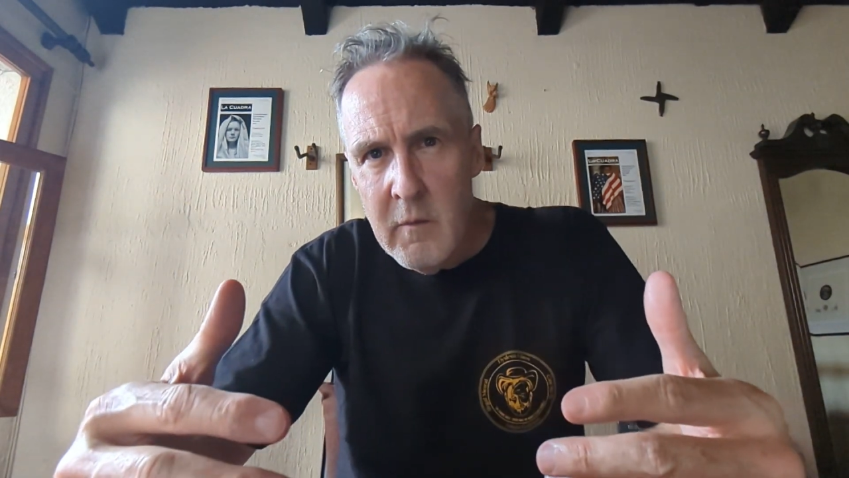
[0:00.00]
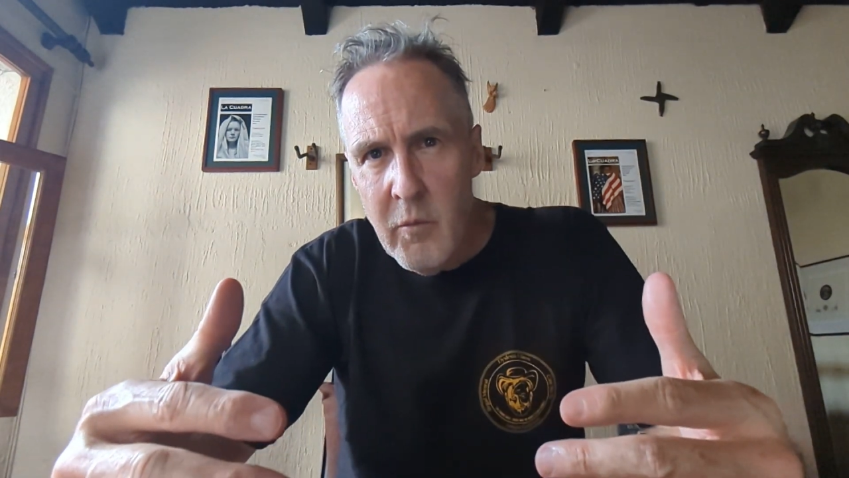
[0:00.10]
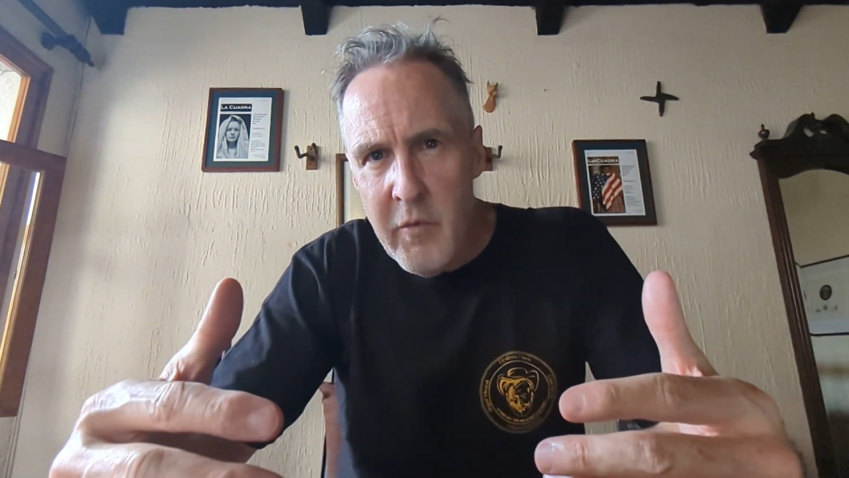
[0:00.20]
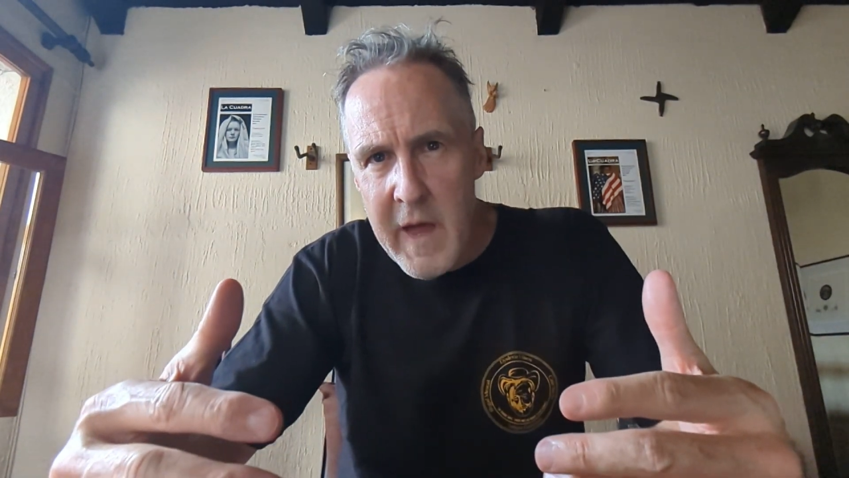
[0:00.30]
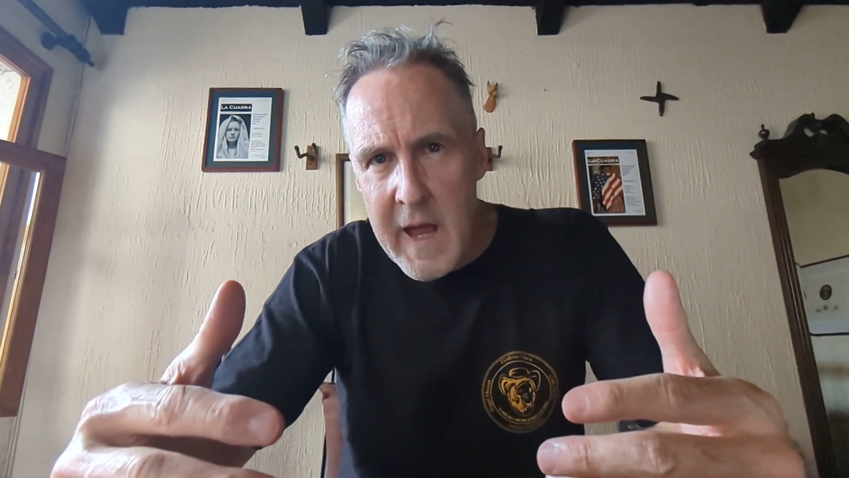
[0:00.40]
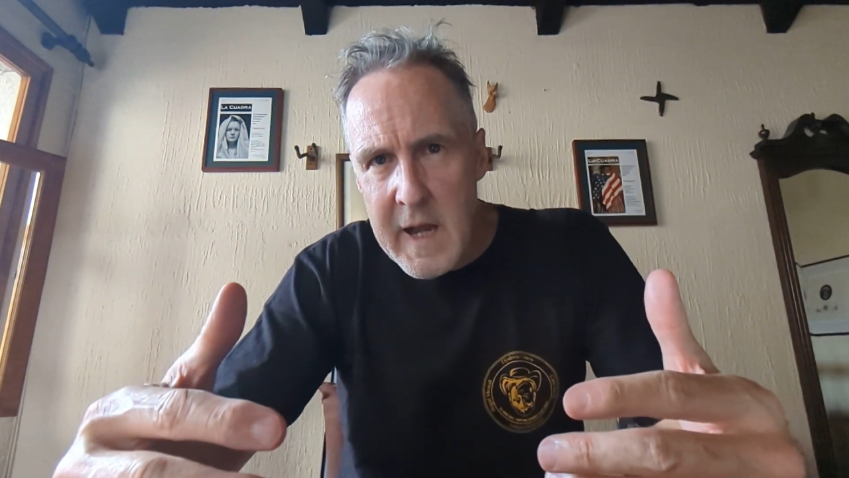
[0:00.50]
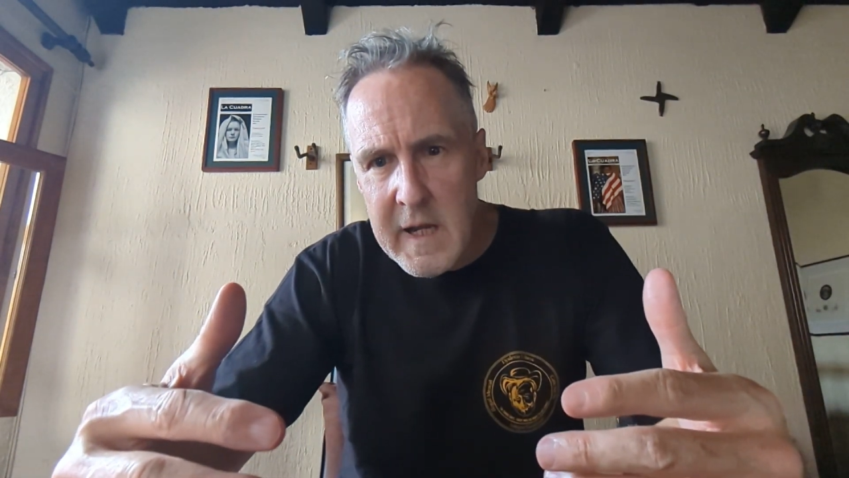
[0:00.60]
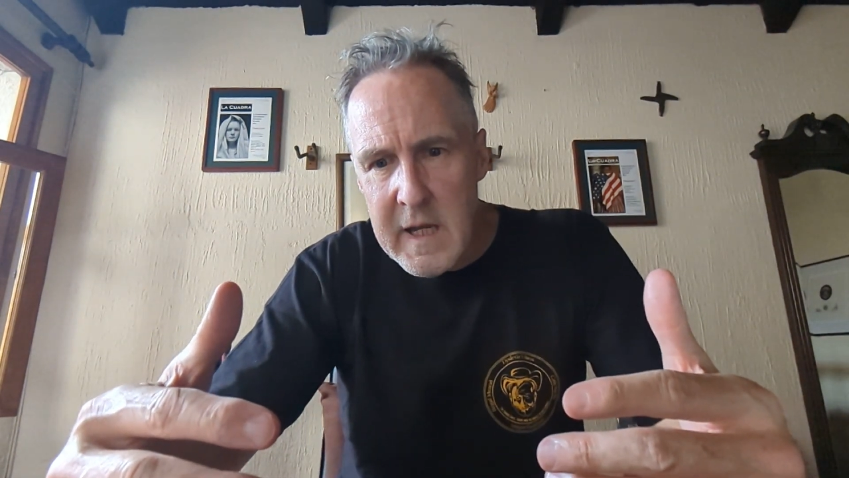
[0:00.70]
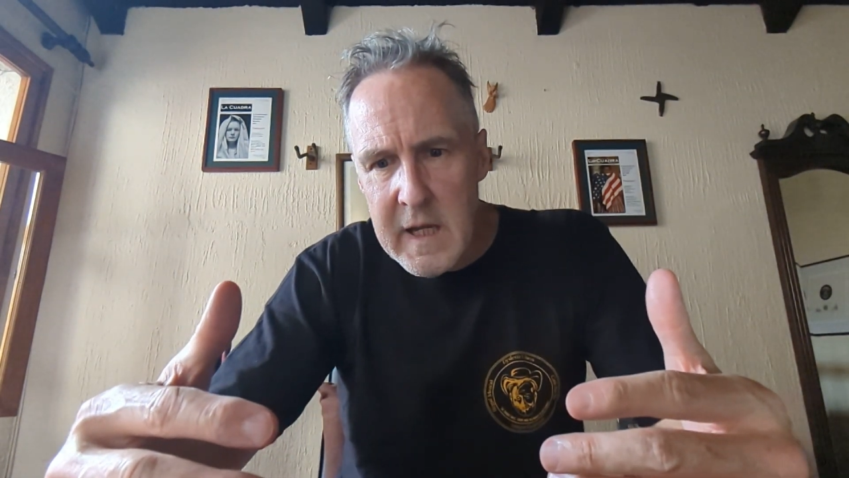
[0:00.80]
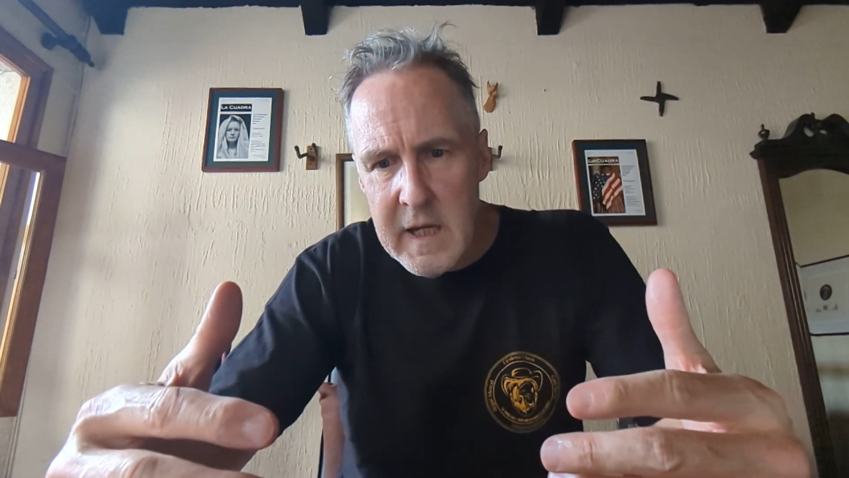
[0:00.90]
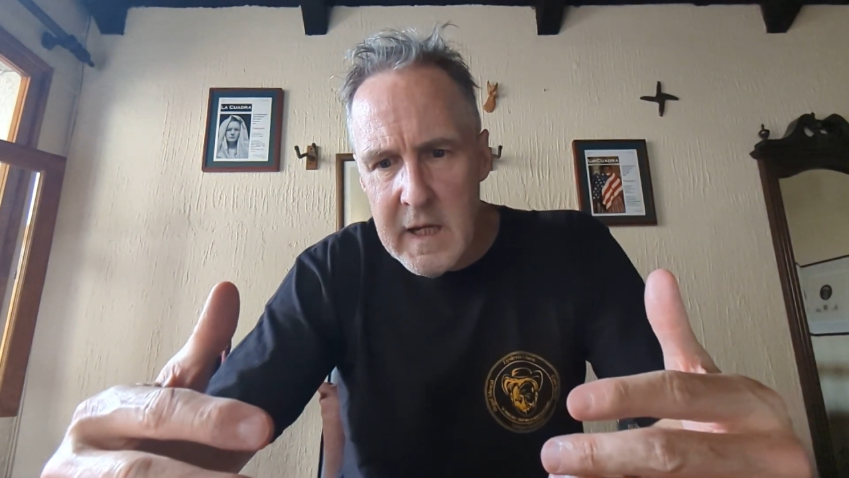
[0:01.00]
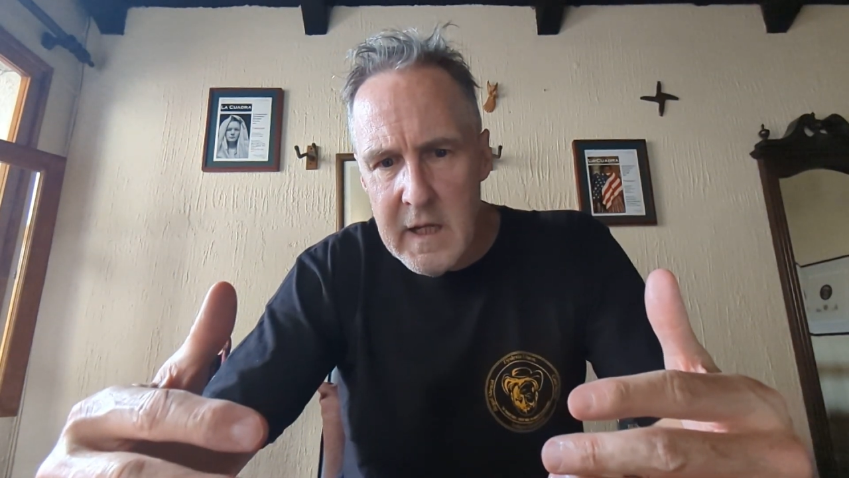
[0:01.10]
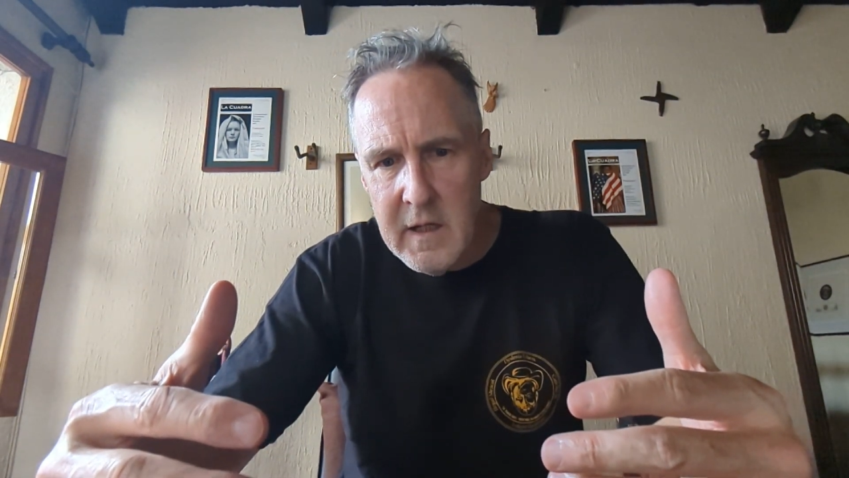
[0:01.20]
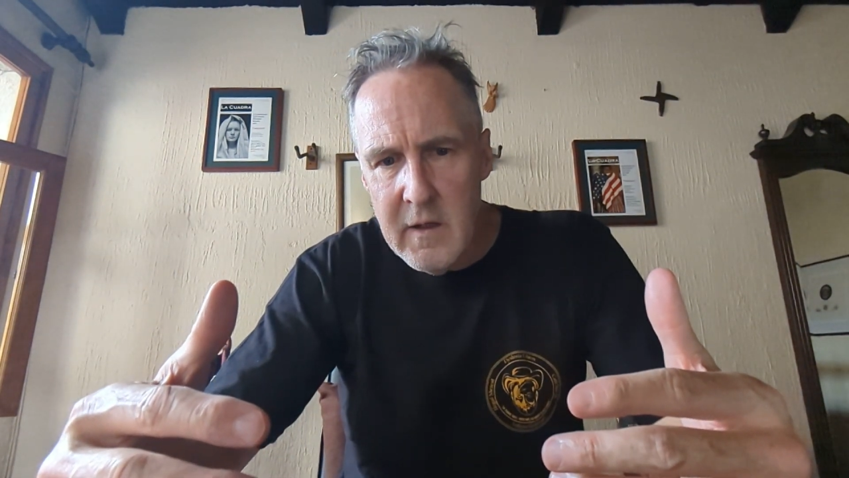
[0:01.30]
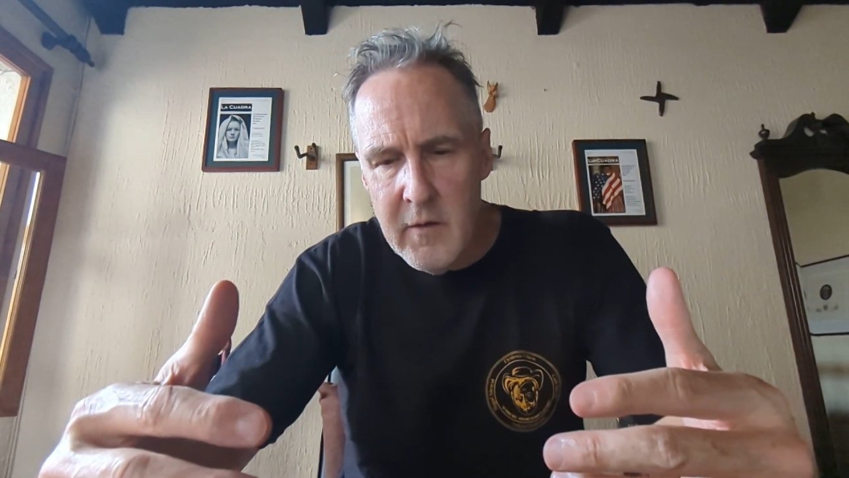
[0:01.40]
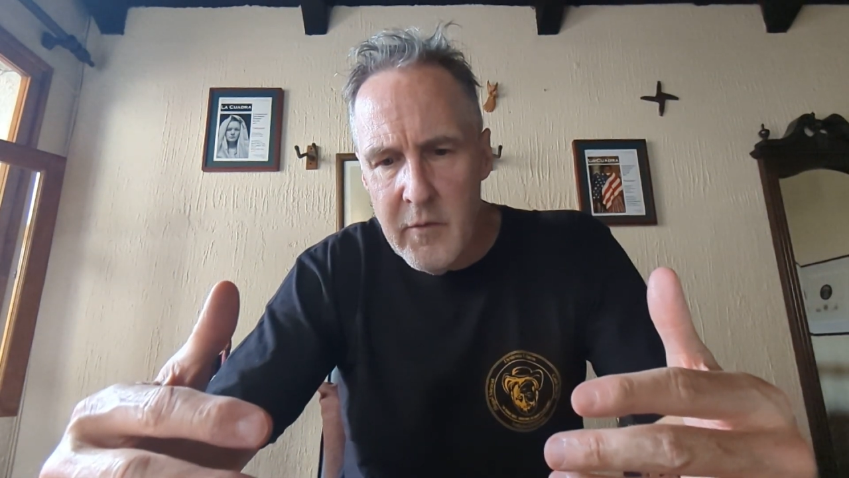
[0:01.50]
that he